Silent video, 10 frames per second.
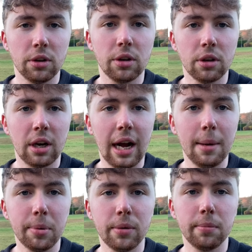crap,
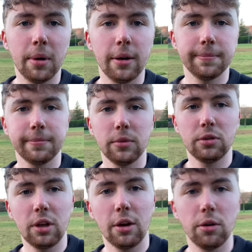but we'll see
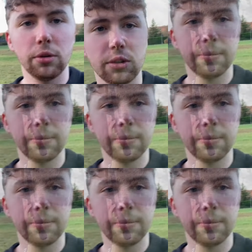how it goes.